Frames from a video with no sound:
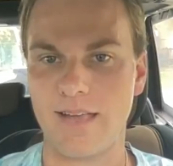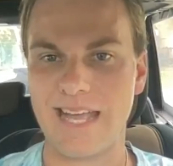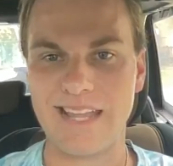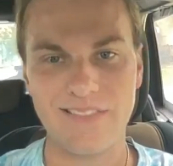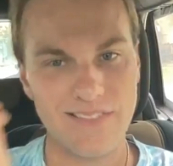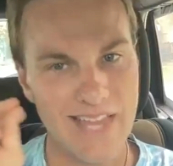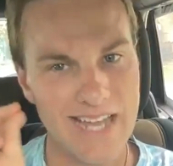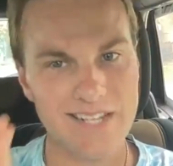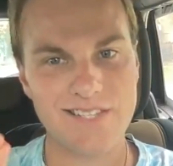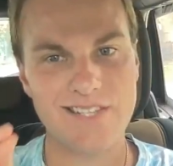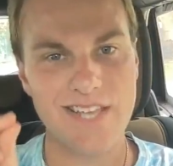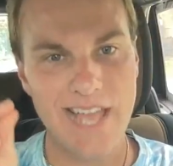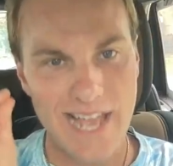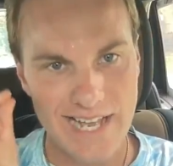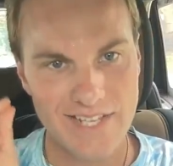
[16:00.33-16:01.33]
And that's
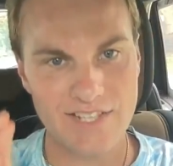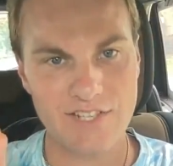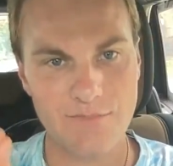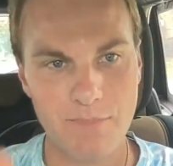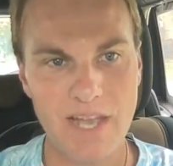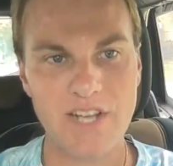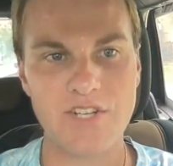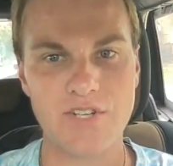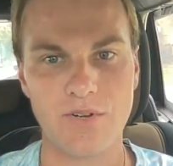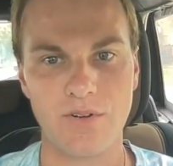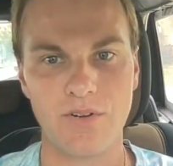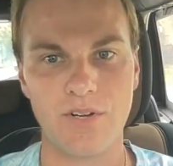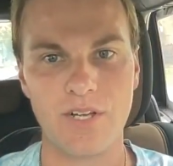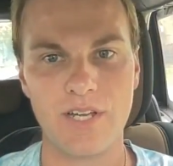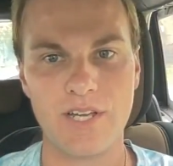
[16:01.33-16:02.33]
as
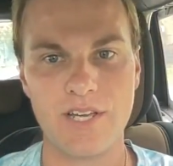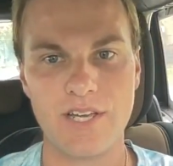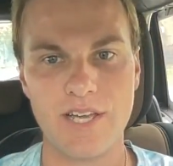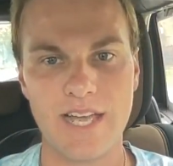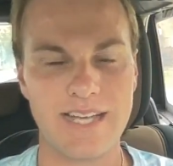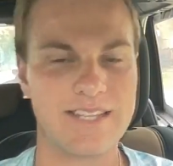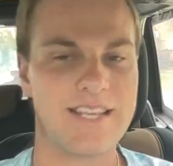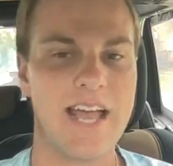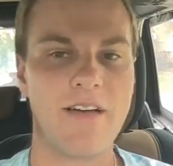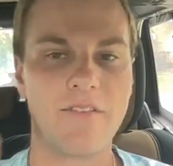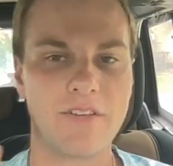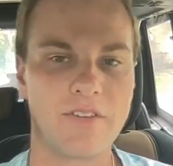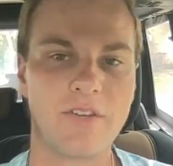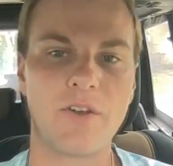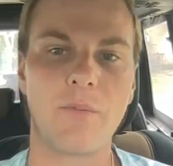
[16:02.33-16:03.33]
special as
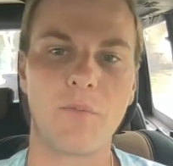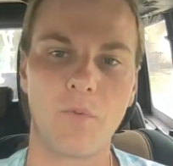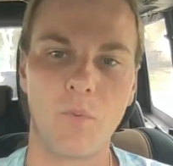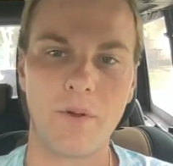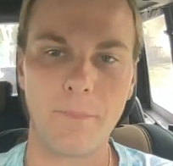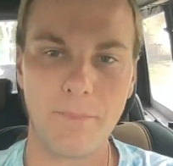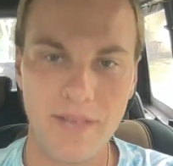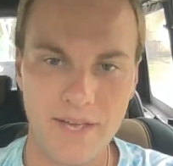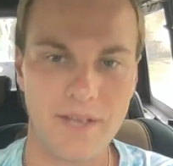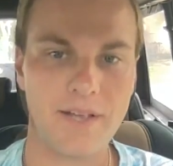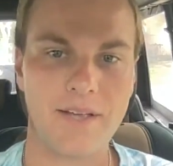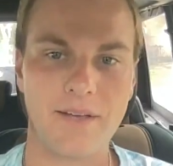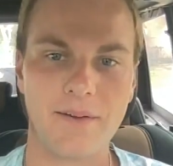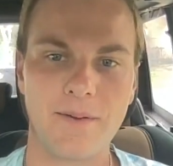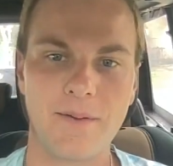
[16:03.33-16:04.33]
having the number 1 pick.